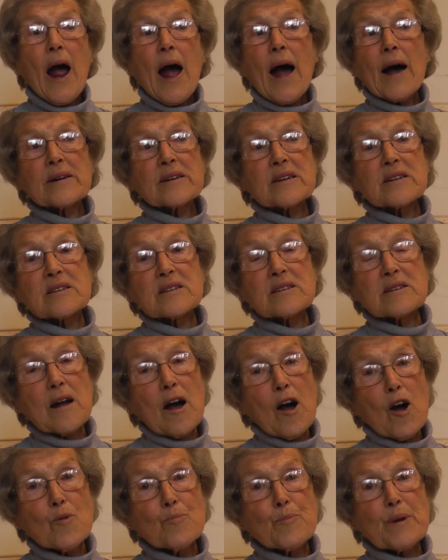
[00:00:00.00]
and it has
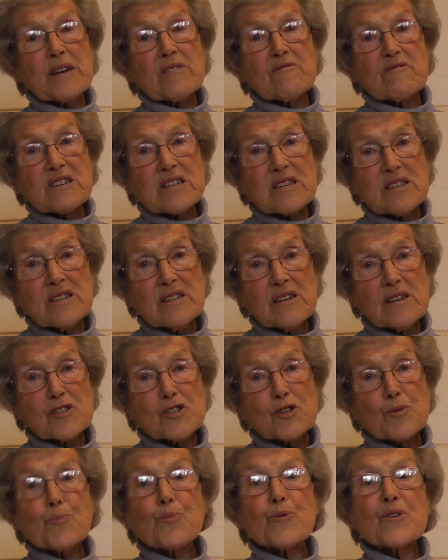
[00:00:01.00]
now been
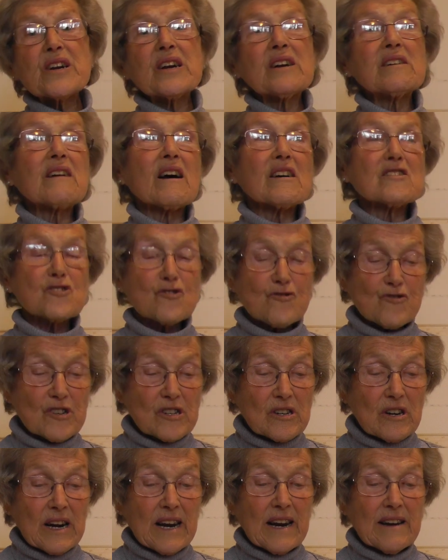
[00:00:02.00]
returned to
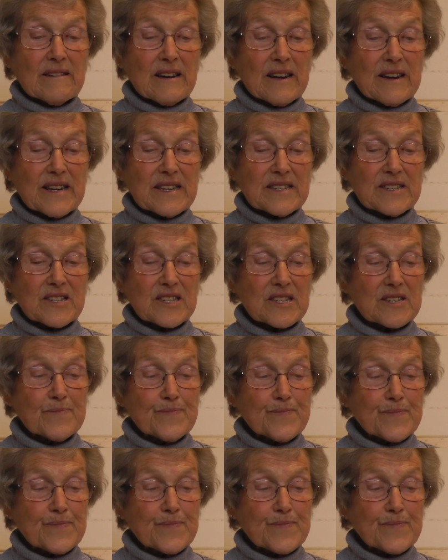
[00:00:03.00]
pre-industrial cleanliness